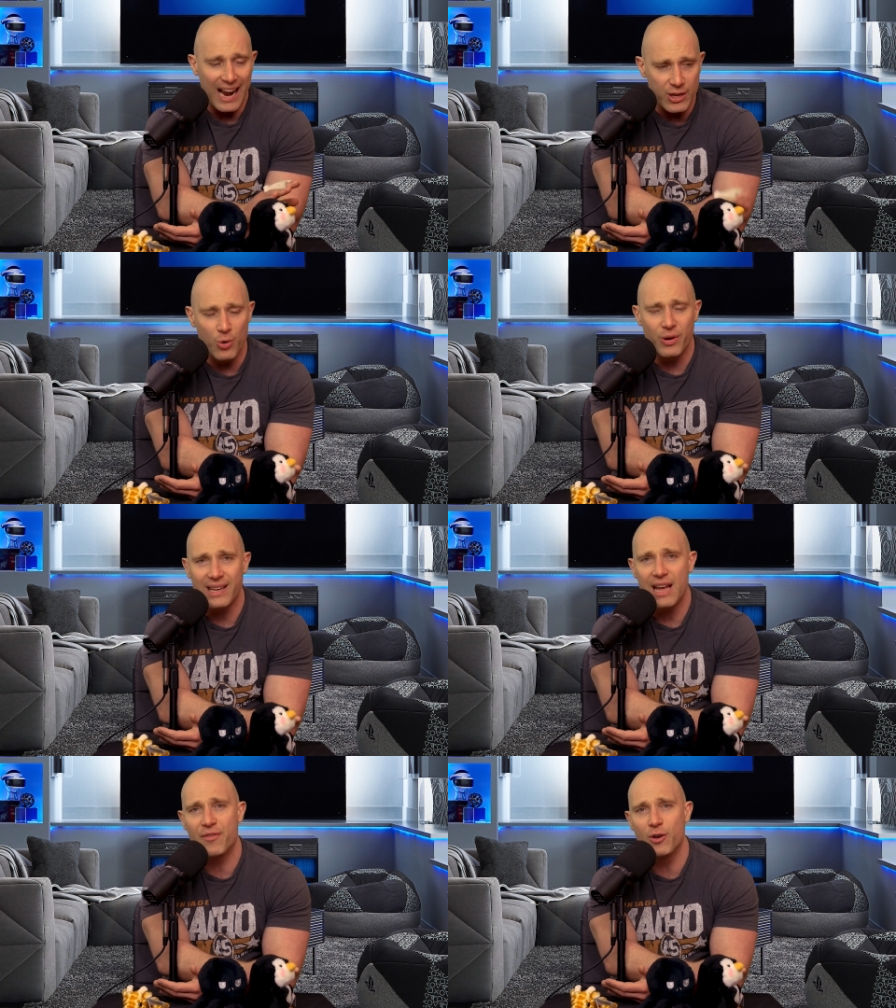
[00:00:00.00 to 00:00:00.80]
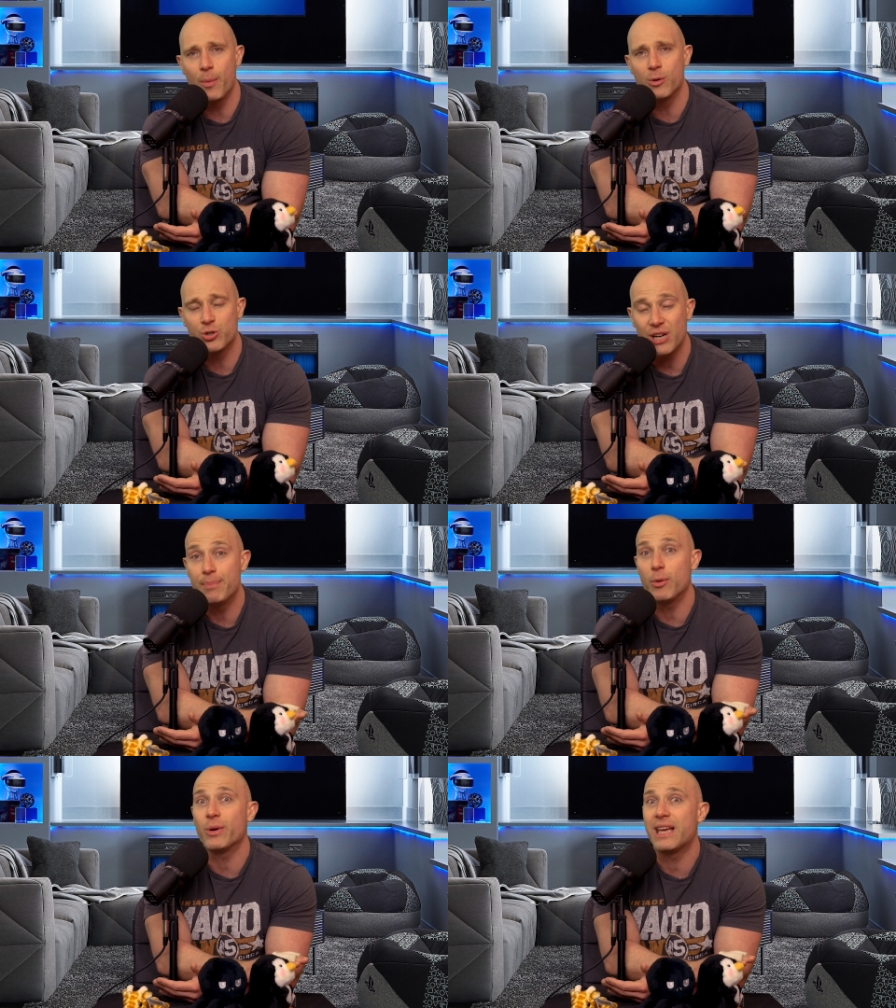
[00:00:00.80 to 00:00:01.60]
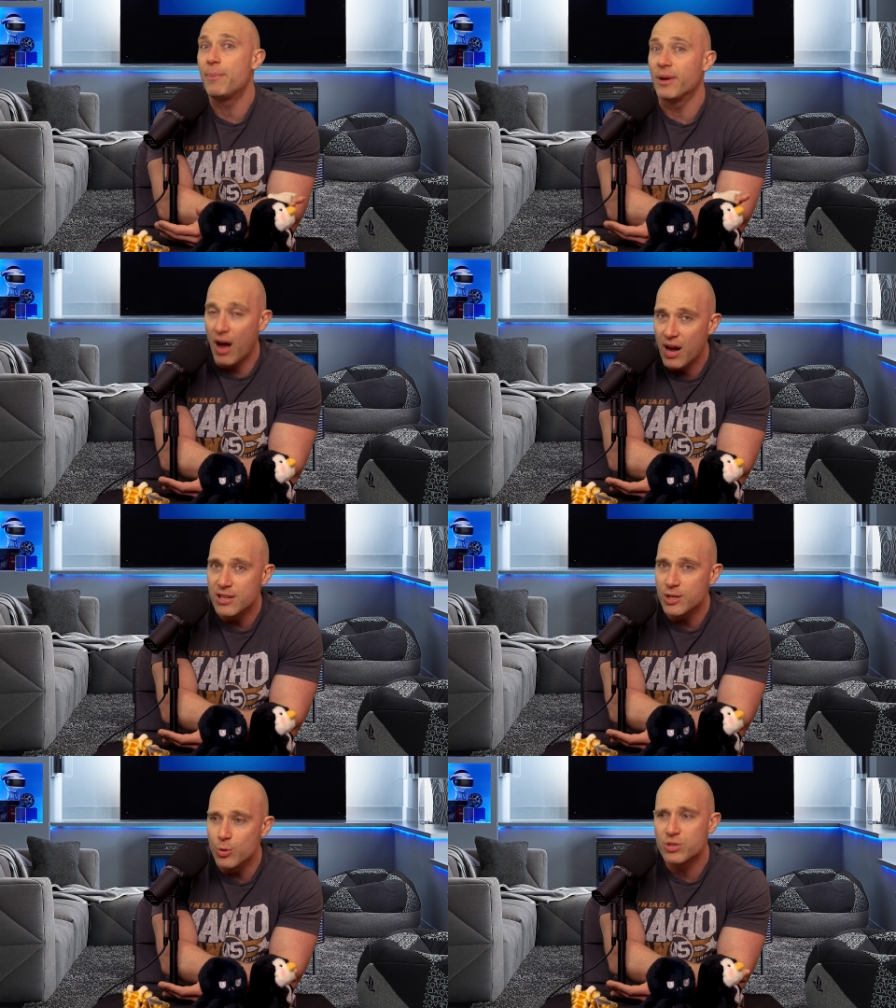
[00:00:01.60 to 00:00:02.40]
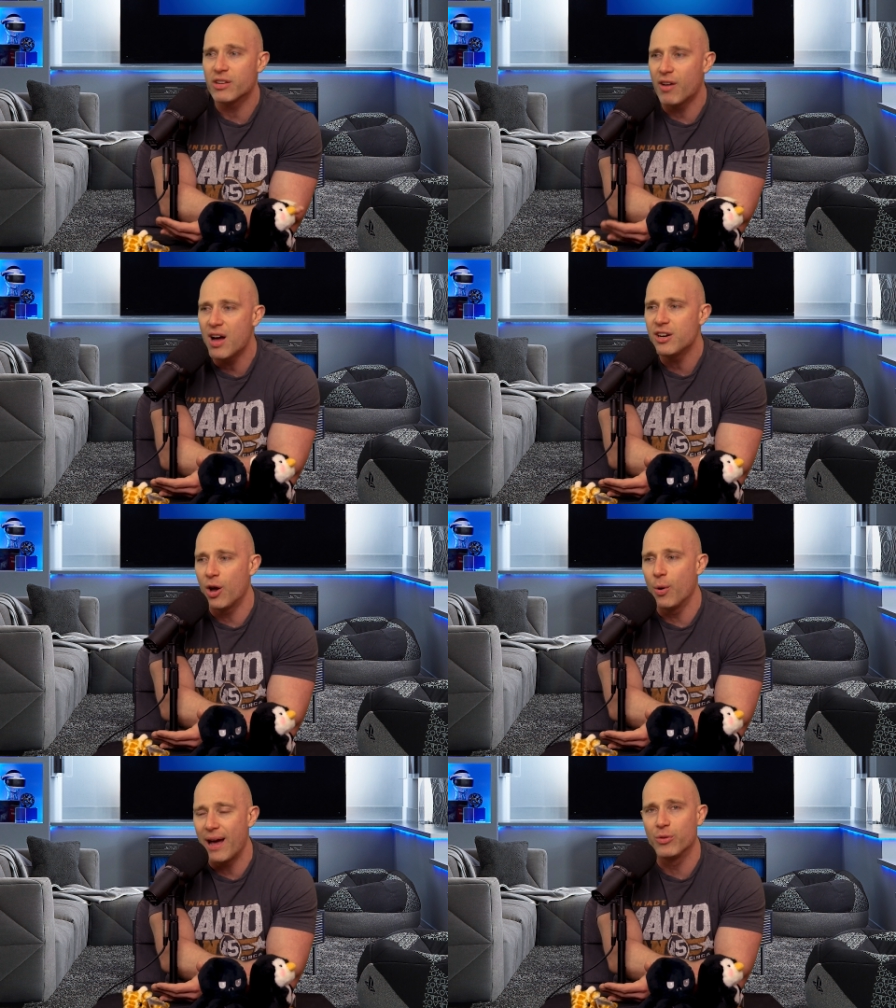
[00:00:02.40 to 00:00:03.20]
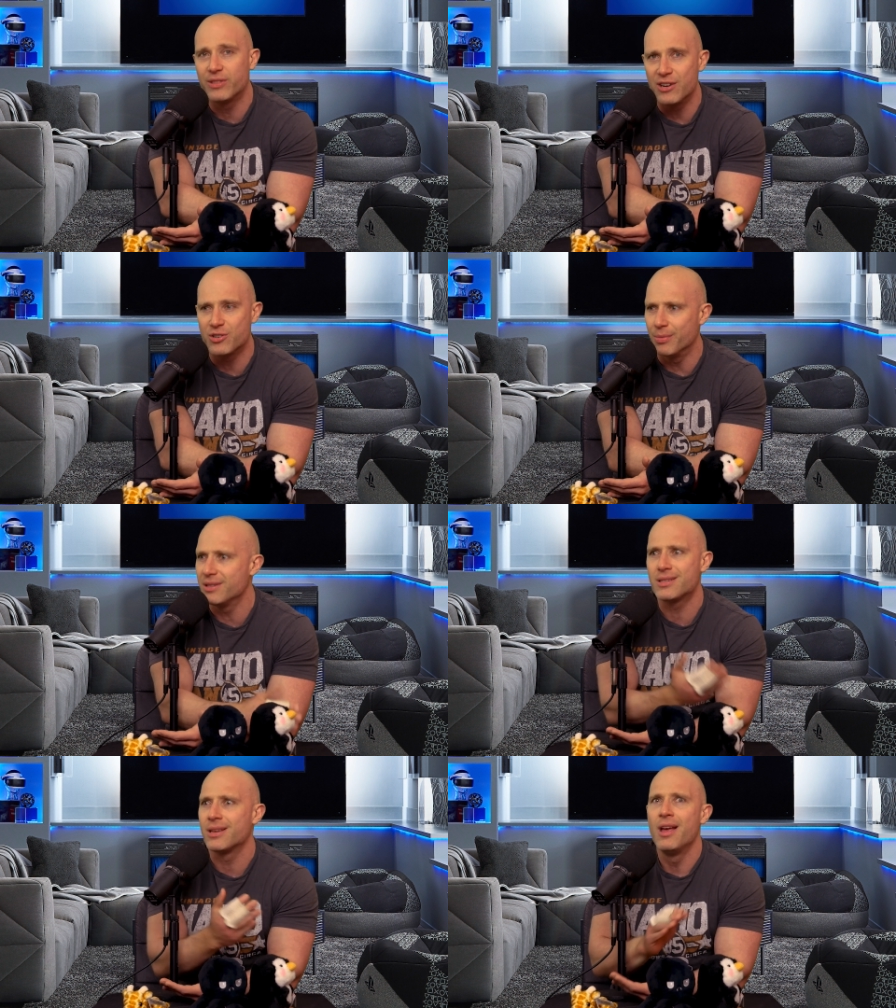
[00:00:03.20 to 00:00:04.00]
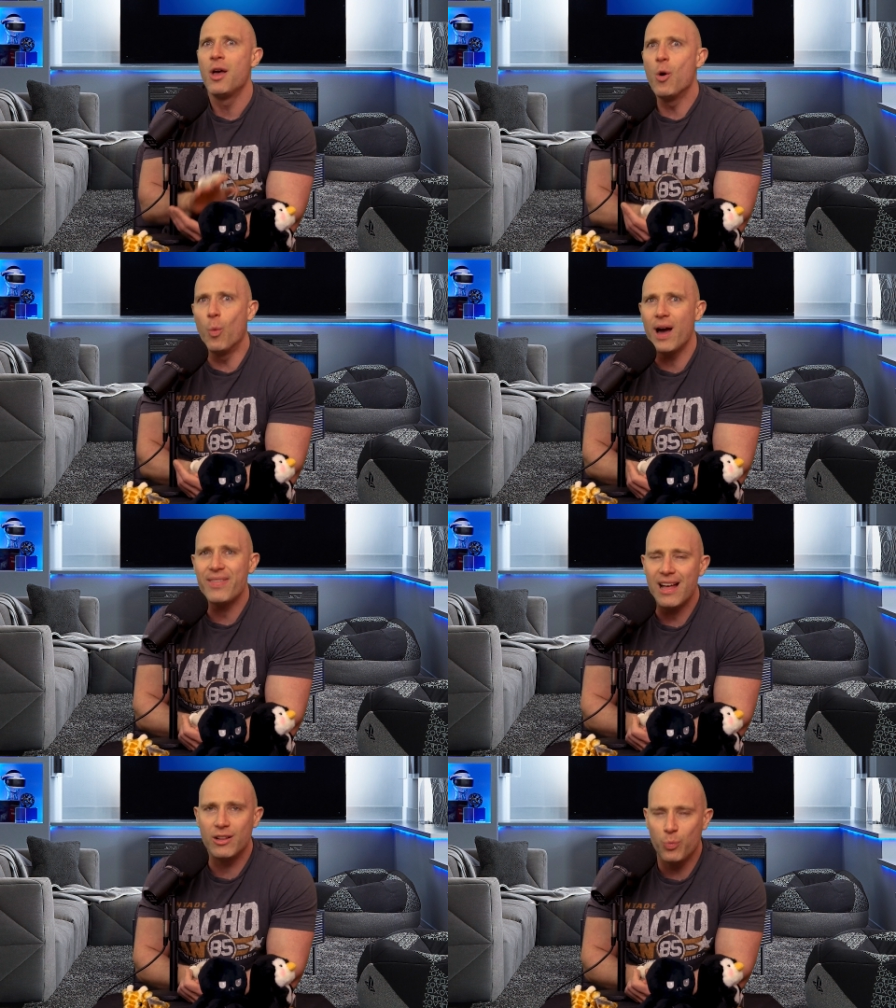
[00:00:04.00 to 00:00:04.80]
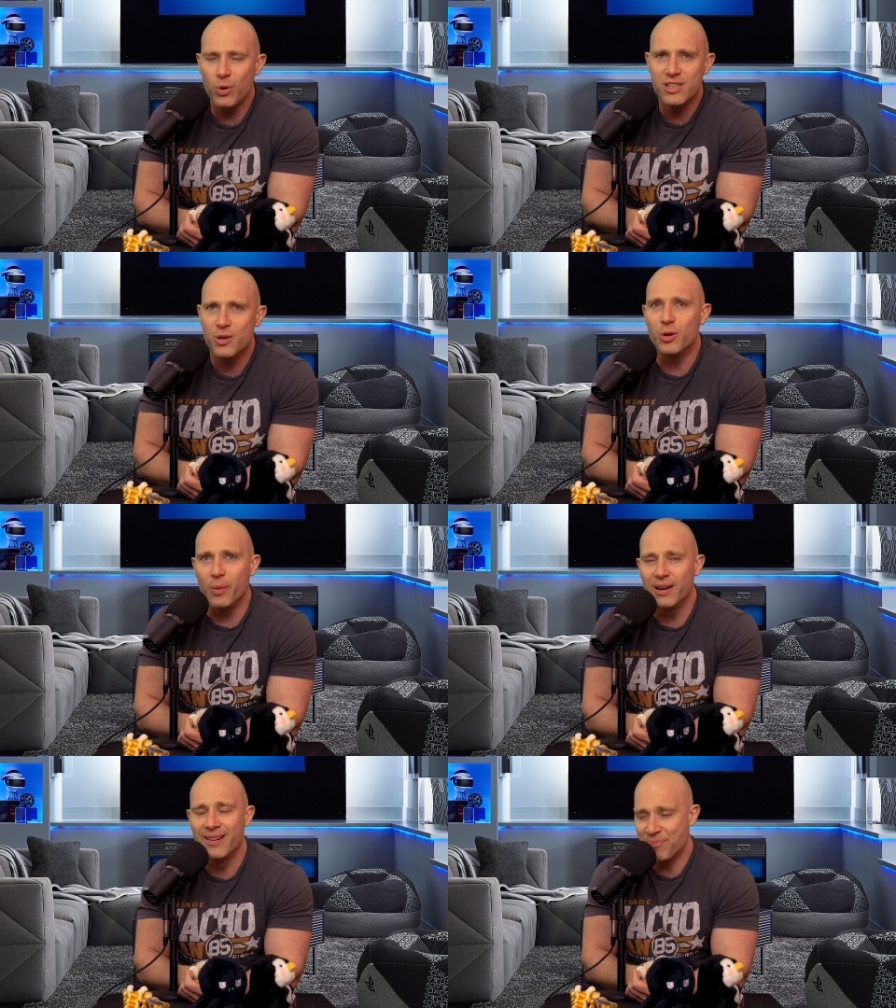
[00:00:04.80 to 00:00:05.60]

And you're going to get in phenomenal shape, but we'll keep an eye on you so there are no health detriments. Why the hell wouldn't you do it?